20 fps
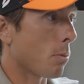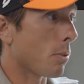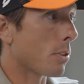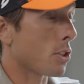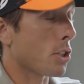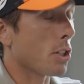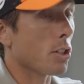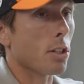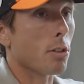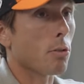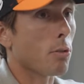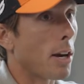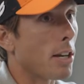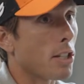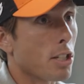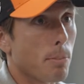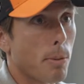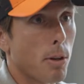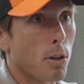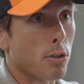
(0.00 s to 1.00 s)
She's in
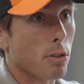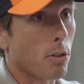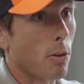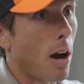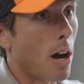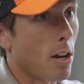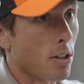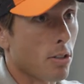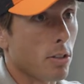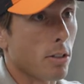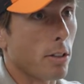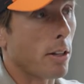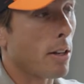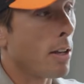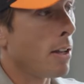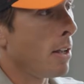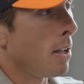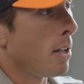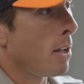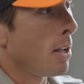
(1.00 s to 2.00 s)
great spirits, so honestly,
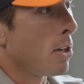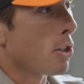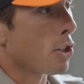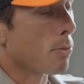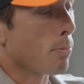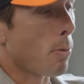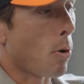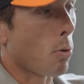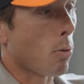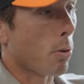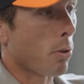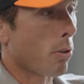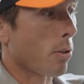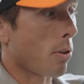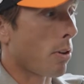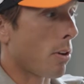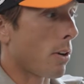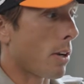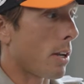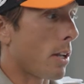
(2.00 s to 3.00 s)
spoke with
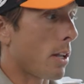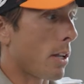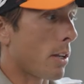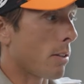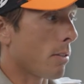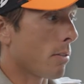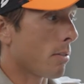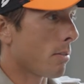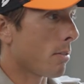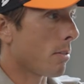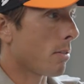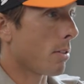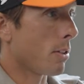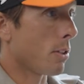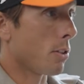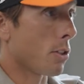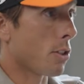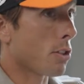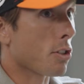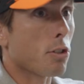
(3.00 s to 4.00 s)
her, and
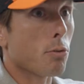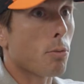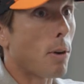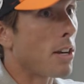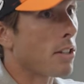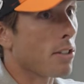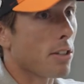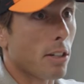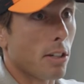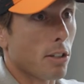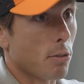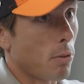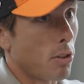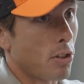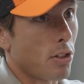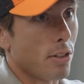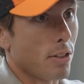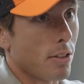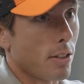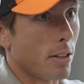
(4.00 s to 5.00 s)
this is racing, is what
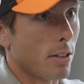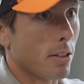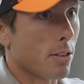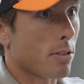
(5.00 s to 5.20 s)
she said.